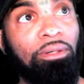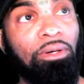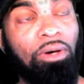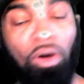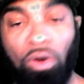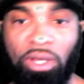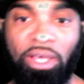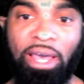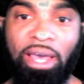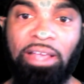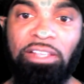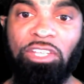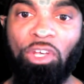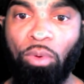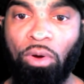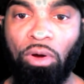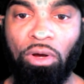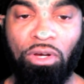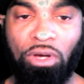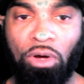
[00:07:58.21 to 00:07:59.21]
Okay, so
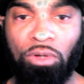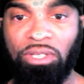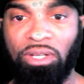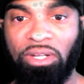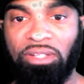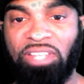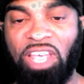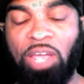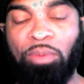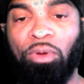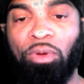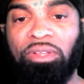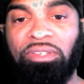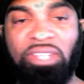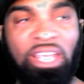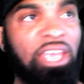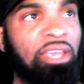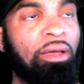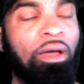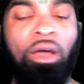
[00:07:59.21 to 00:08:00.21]
we'll go to the table and
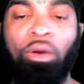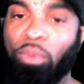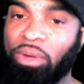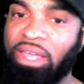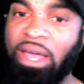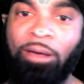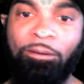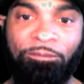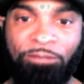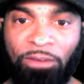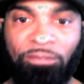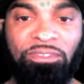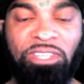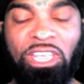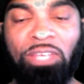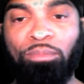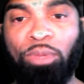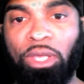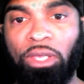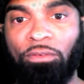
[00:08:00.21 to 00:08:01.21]
say, we got
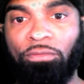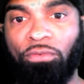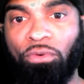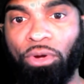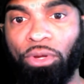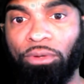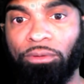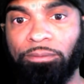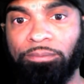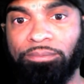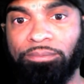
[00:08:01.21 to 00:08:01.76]
$15 million for you.